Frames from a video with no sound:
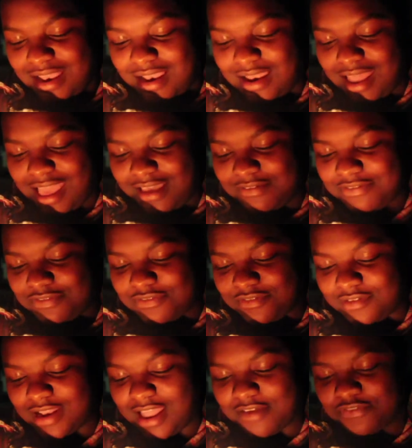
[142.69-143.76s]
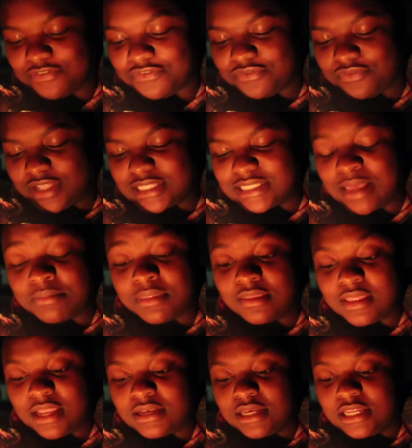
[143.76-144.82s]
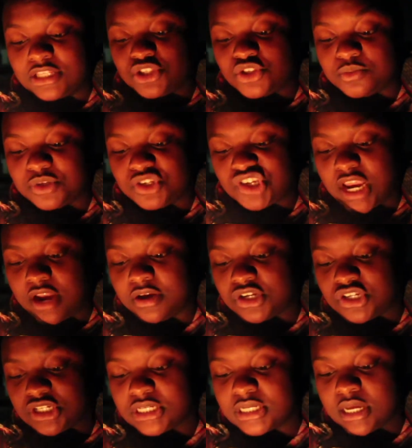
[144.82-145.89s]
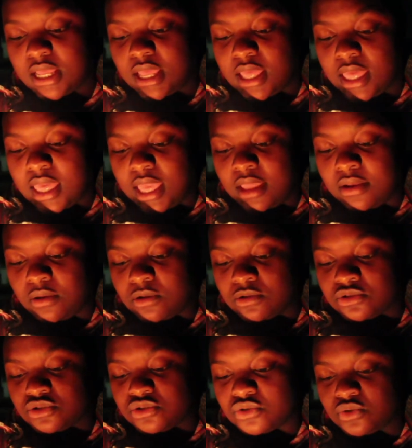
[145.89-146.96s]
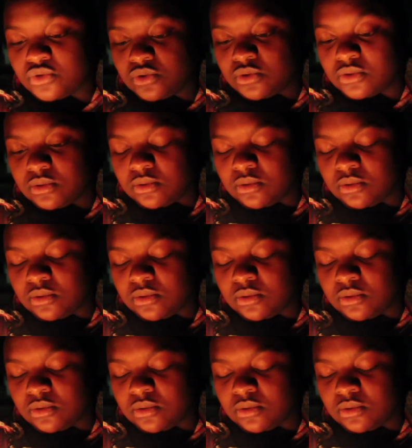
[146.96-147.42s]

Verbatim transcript: life life it's something that needs to be cherished and also